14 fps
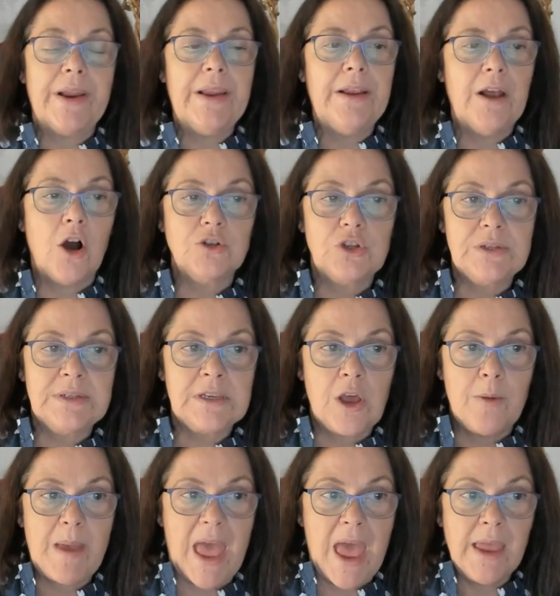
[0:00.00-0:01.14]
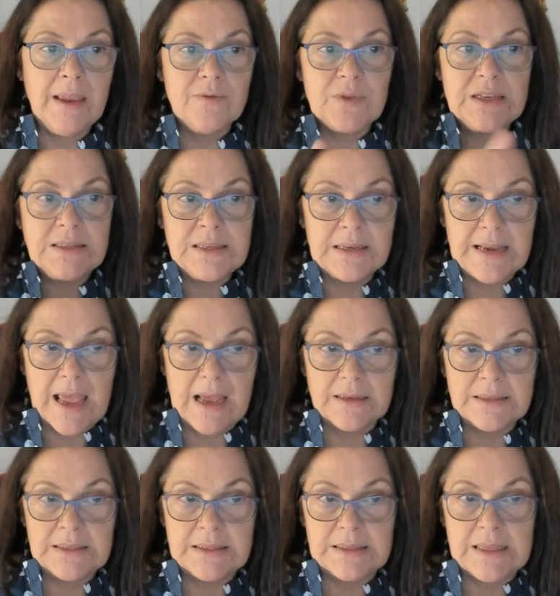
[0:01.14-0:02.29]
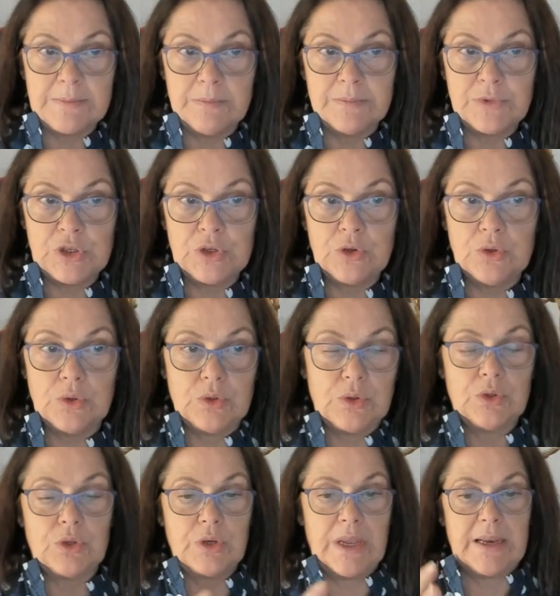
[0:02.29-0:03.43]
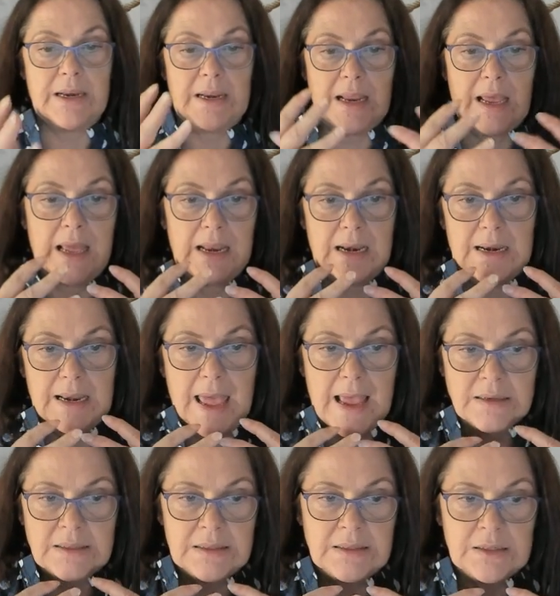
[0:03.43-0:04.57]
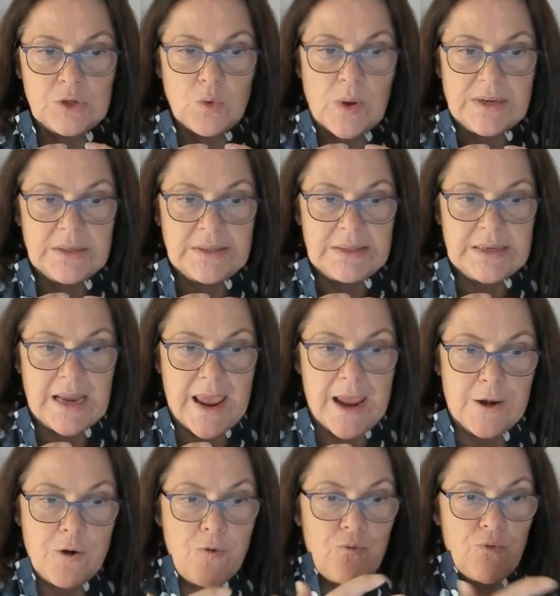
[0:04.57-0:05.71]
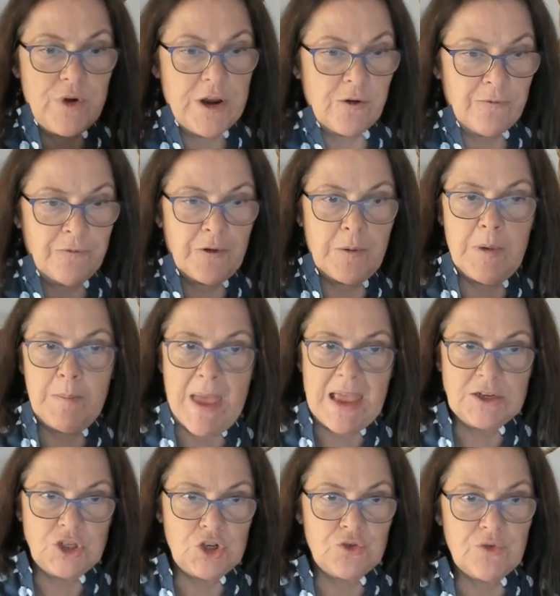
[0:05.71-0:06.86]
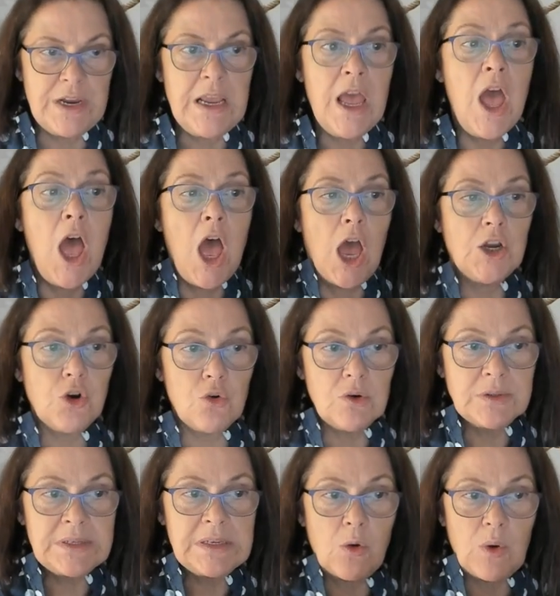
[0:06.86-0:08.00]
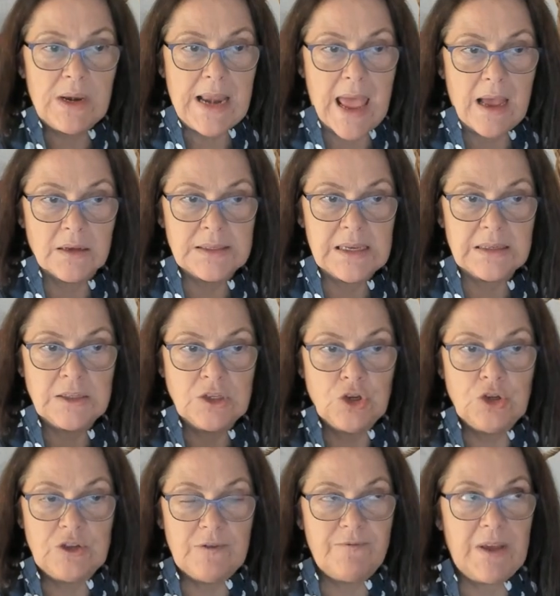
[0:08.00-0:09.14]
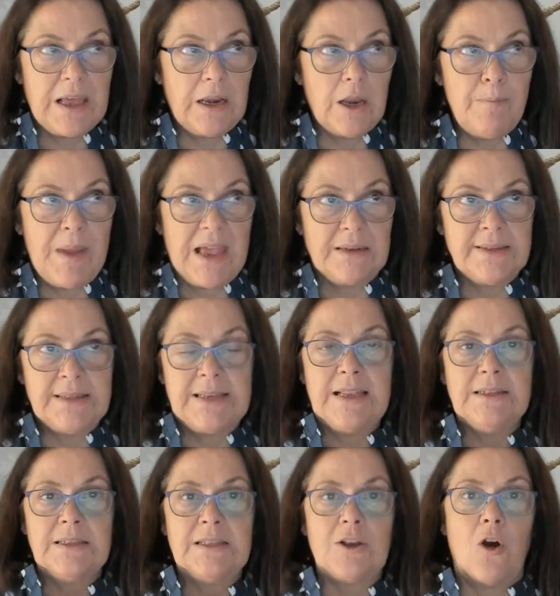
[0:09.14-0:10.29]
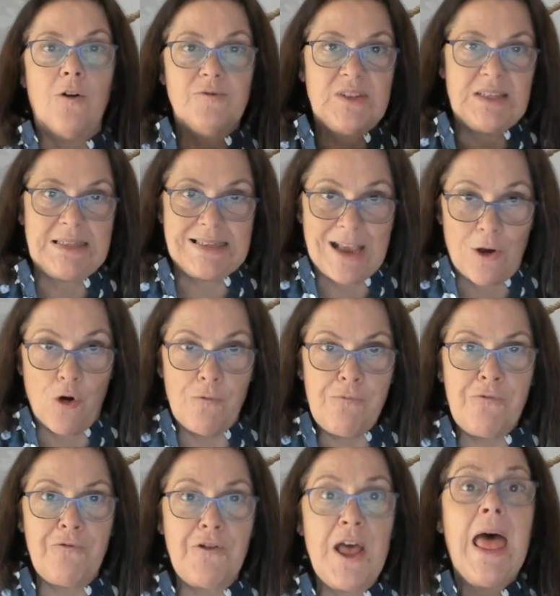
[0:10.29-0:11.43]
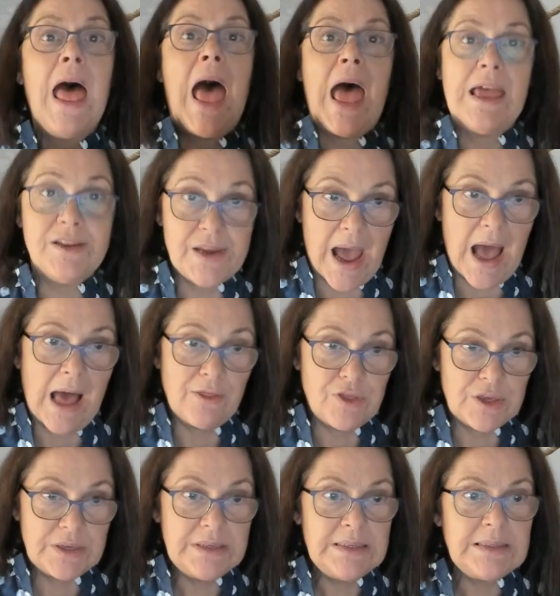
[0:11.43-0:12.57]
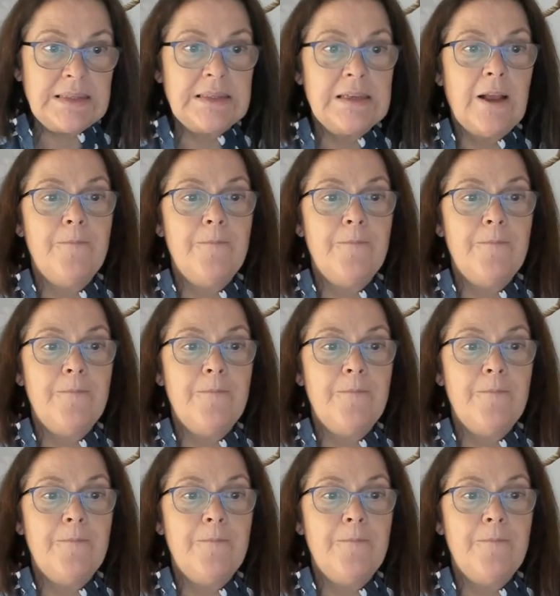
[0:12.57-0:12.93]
I'll just go back. This allows it allows us to understand real from imaginary. It also allows us to develop our sense of self and others.